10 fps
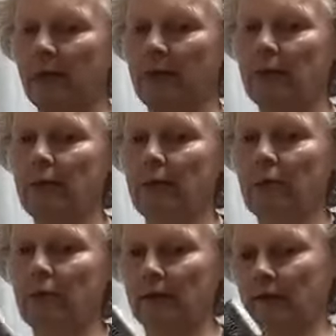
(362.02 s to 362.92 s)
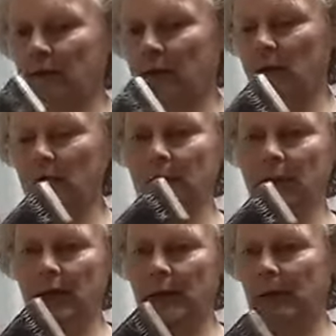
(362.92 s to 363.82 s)
You're using it for long
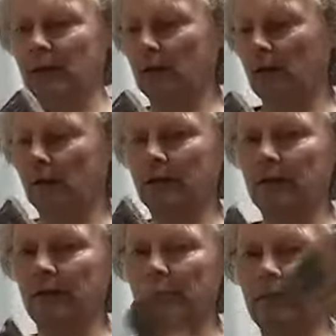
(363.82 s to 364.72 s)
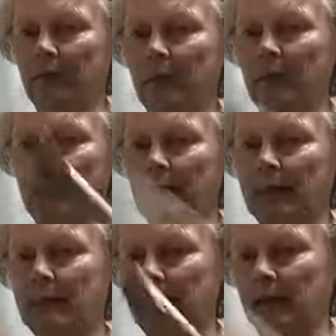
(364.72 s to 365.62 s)
fibre, you're holding it very firmly and
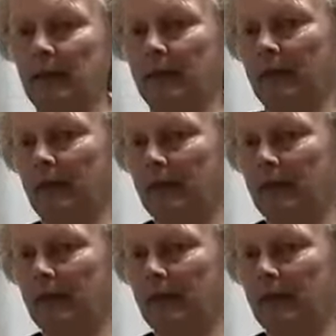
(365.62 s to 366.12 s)
hitting it like that.